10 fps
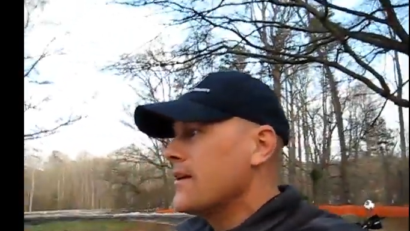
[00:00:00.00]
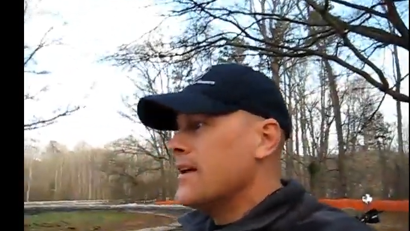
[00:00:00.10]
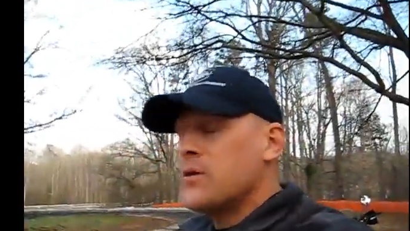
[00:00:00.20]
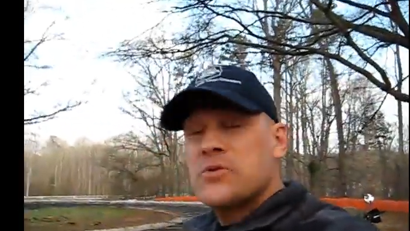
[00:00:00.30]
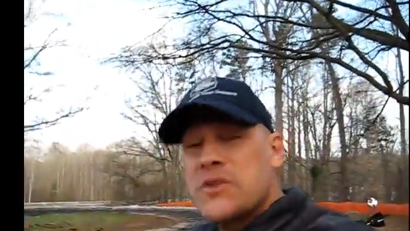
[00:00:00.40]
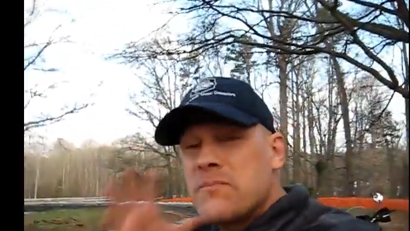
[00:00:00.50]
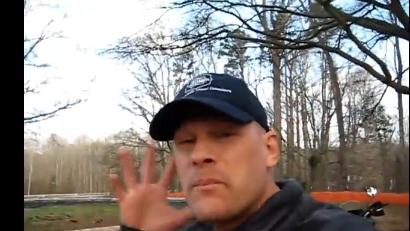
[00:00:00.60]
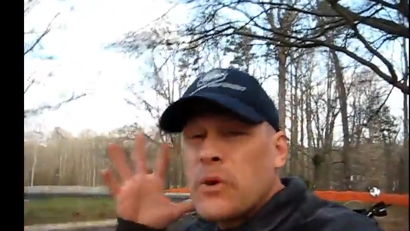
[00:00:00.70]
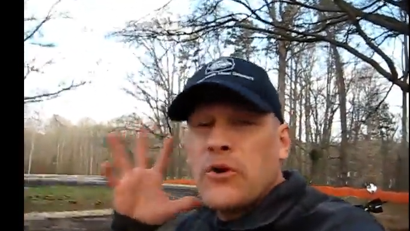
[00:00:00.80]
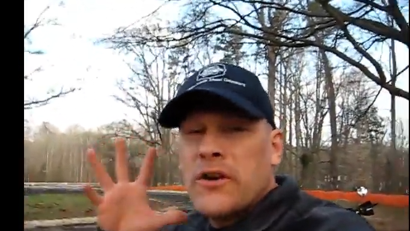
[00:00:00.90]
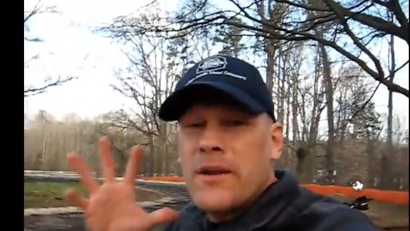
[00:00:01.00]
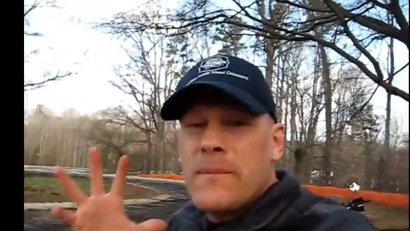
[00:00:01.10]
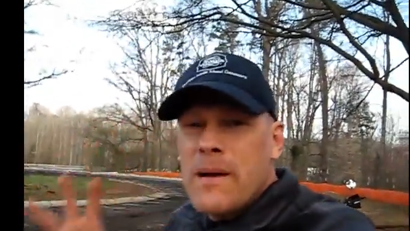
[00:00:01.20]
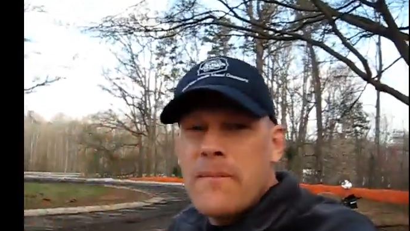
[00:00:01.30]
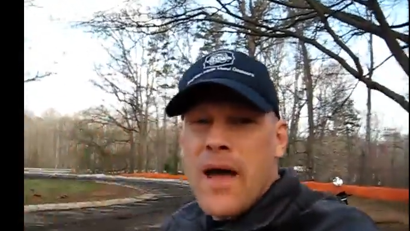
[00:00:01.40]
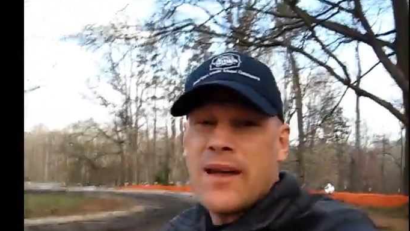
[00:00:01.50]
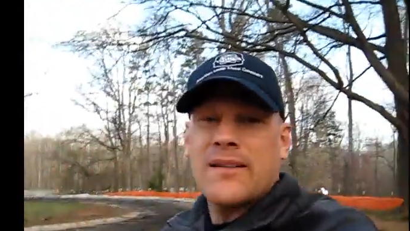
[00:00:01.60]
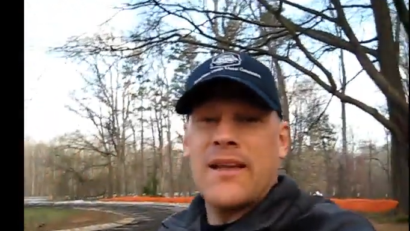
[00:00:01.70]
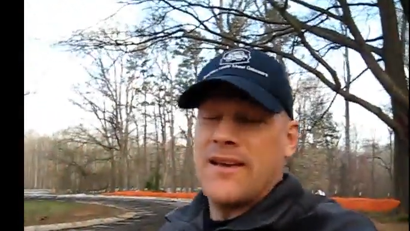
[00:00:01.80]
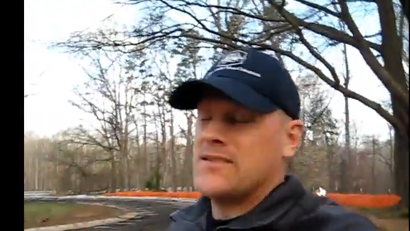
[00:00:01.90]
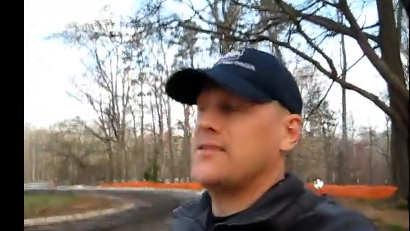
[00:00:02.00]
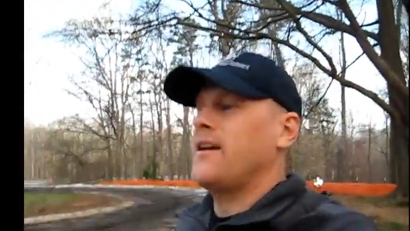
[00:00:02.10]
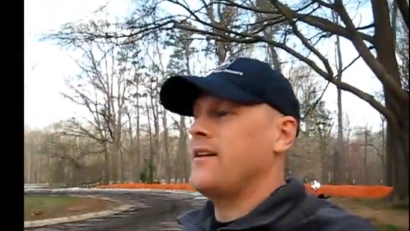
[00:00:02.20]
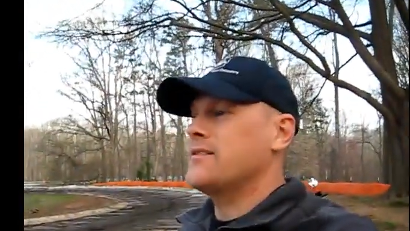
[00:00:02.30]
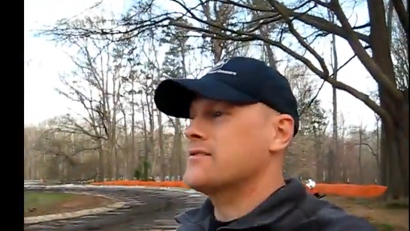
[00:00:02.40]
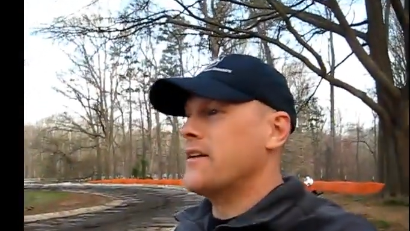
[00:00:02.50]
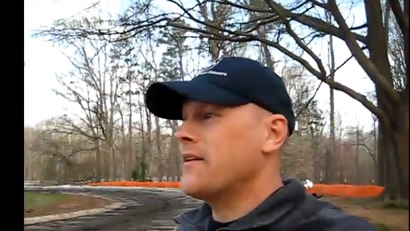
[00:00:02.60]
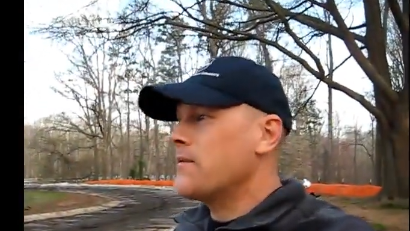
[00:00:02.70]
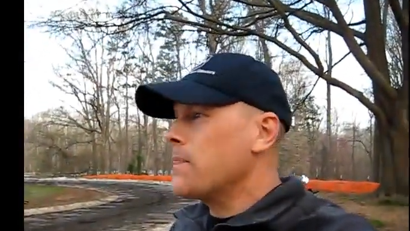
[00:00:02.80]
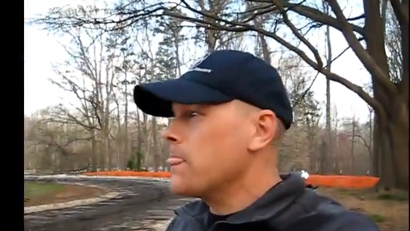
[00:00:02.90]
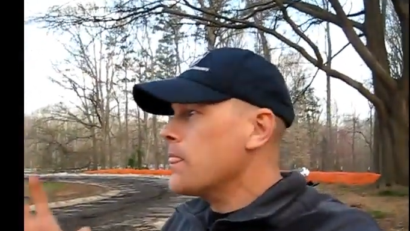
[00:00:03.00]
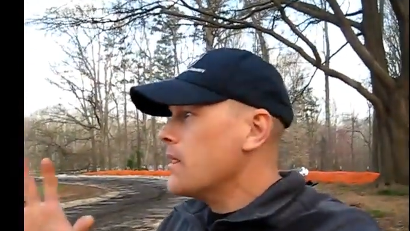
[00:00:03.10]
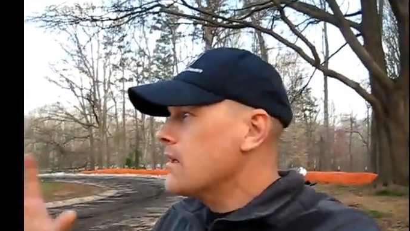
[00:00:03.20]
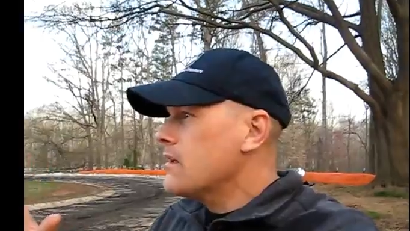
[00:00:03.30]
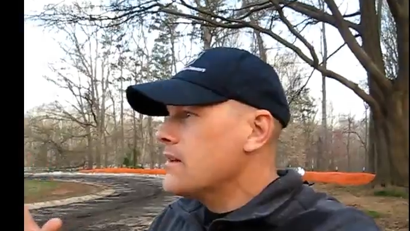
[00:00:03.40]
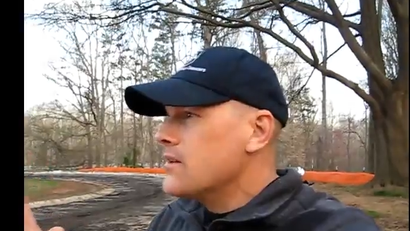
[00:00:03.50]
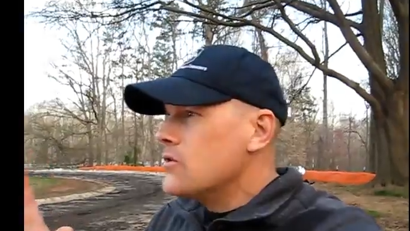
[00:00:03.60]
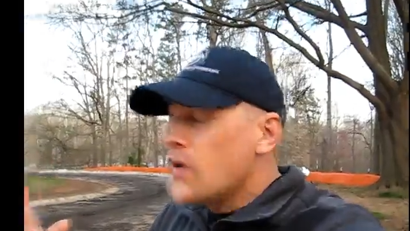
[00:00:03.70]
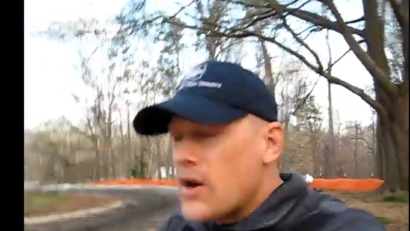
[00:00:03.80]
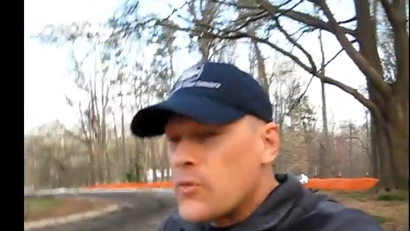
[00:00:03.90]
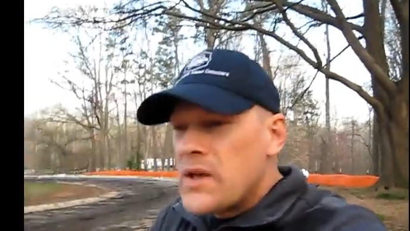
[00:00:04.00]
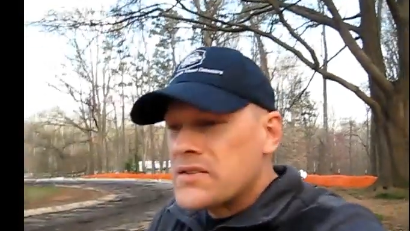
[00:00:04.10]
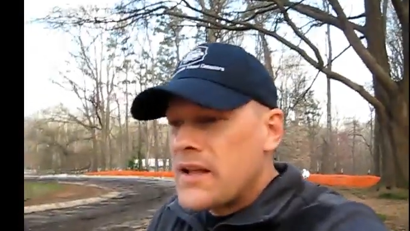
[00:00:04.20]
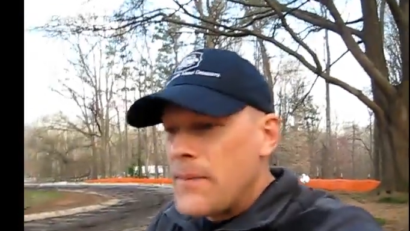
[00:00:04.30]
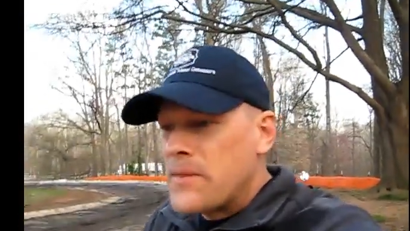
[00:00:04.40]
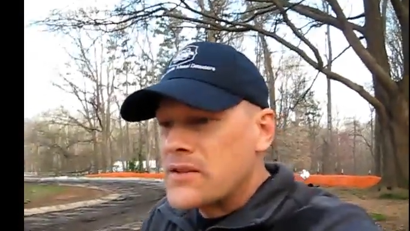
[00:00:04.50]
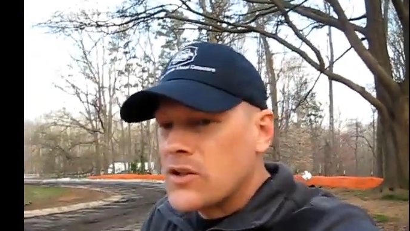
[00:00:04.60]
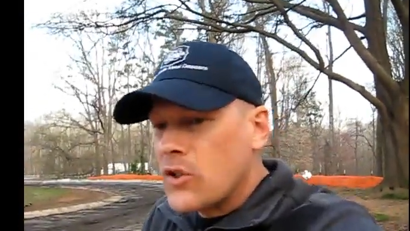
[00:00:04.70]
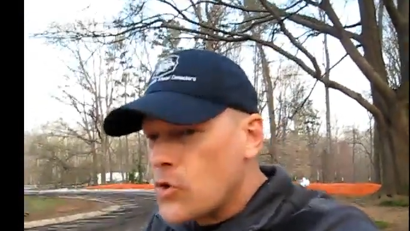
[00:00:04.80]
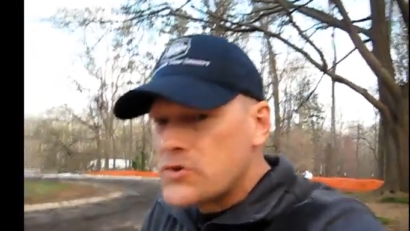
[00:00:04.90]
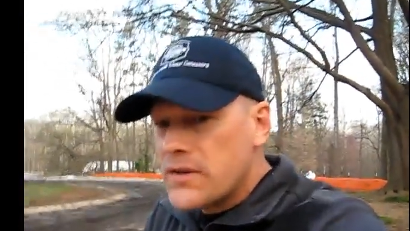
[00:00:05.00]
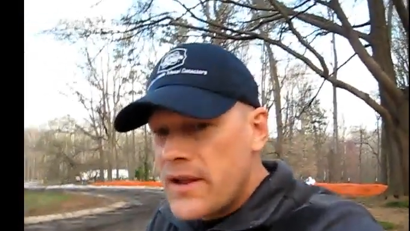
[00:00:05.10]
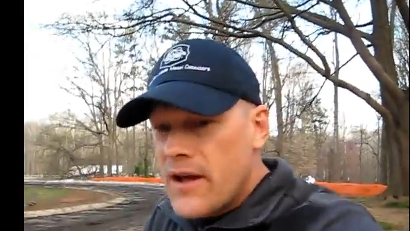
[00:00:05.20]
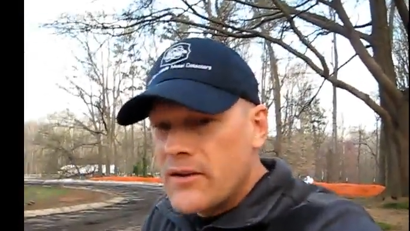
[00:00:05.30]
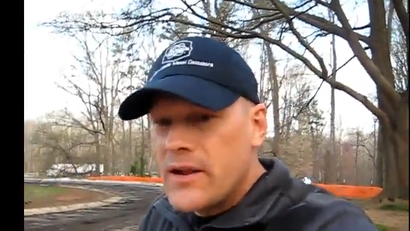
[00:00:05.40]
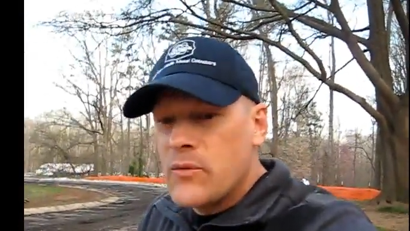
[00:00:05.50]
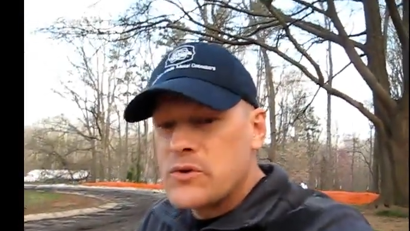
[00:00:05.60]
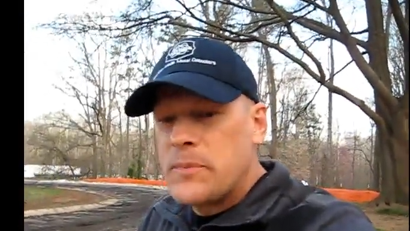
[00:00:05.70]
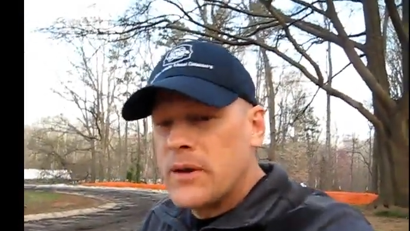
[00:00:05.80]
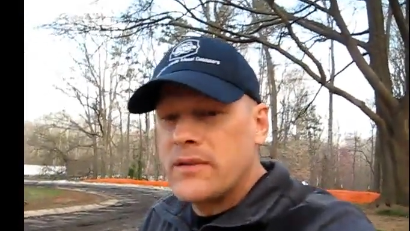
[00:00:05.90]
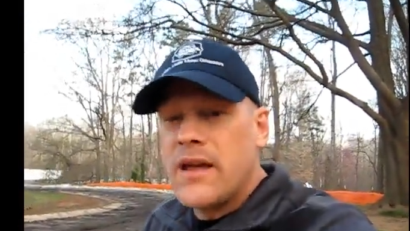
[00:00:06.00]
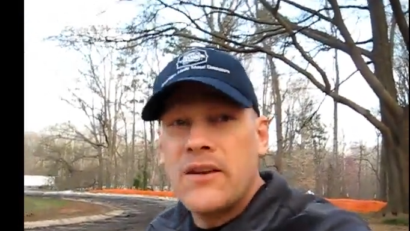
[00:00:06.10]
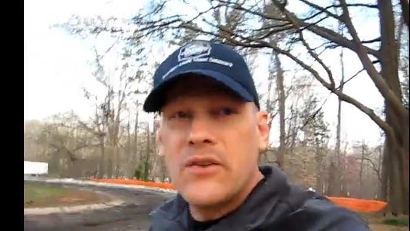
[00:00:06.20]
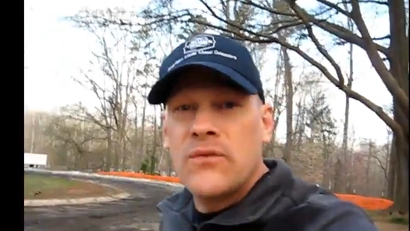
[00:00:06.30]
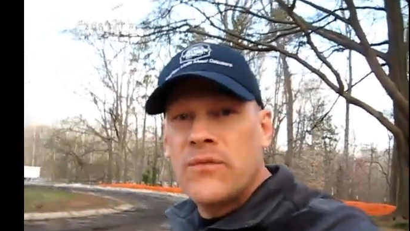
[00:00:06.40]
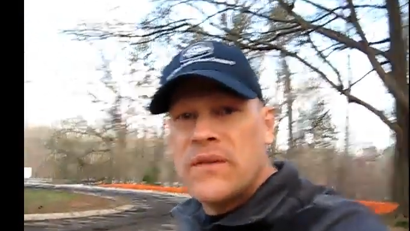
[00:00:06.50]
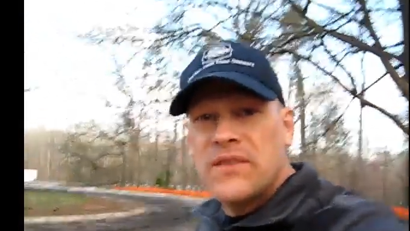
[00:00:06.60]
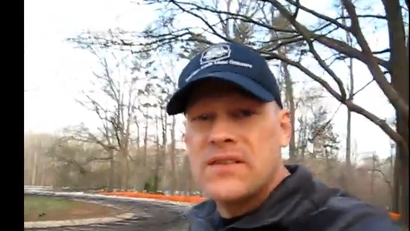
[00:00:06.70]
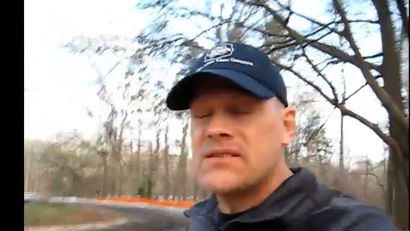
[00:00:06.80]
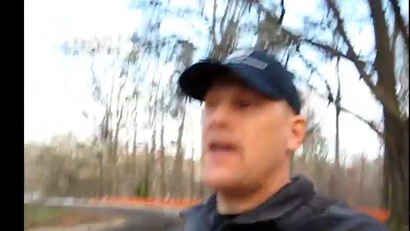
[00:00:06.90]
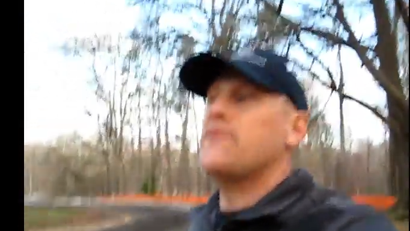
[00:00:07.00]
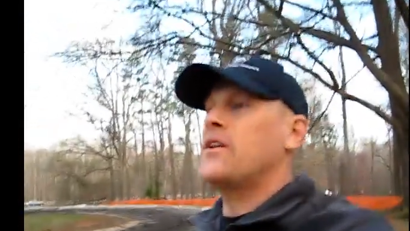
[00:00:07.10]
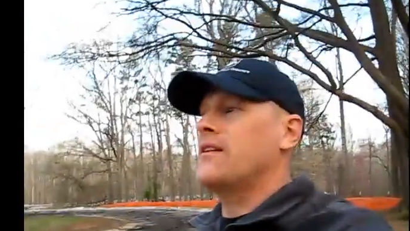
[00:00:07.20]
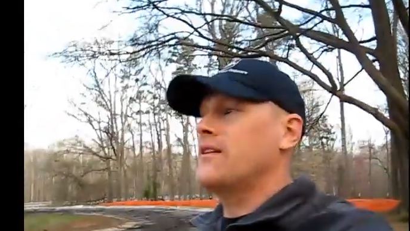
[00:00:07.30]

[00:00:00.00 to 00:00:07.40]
It was just burning in my mind last night. It's like you got a rest stop that's closing down that was built in 1957.